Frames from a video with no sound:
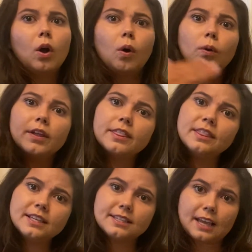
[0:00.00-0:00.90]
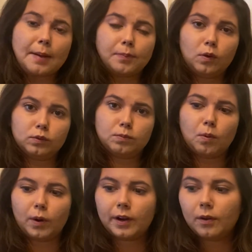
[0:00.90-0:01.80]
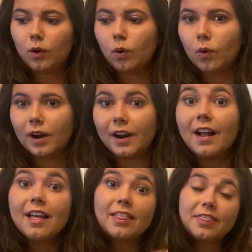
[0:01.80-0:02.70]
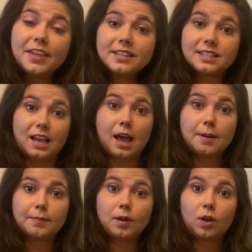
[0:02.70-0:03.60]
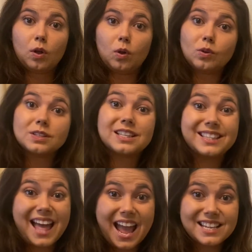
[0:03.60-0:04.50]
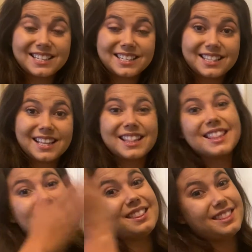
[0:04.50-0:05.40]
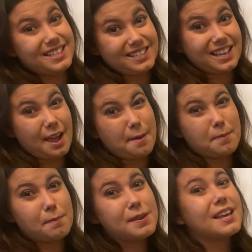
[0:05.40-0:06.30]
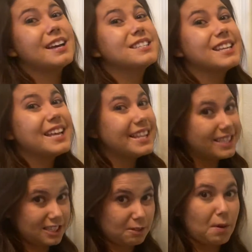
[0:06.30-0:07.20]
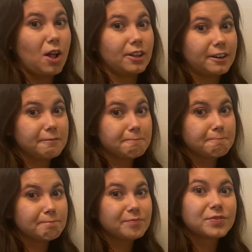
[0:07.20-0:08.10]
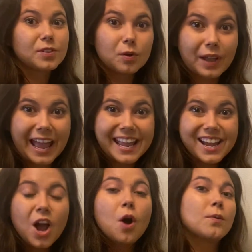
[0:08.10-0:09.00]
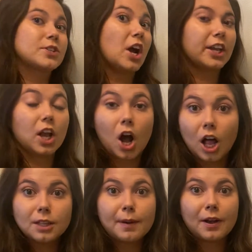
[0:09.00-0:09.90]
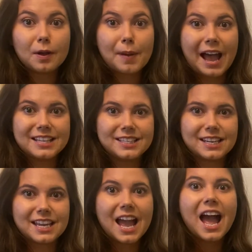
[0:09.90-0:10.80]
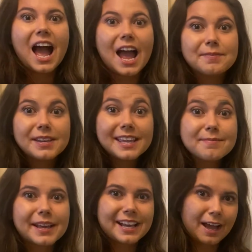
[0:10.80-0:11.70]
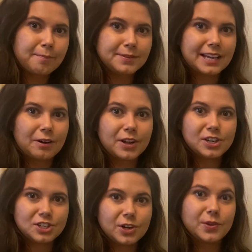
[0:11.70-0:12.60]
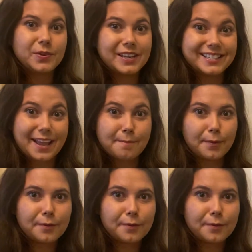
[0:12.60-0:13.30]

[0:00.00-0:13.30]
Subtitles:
Or this cup hold more? Or this cup holds less than this cup because it's smaller. Okay? We're talking all about capacity. I'm gonna get my cups out and show you an example.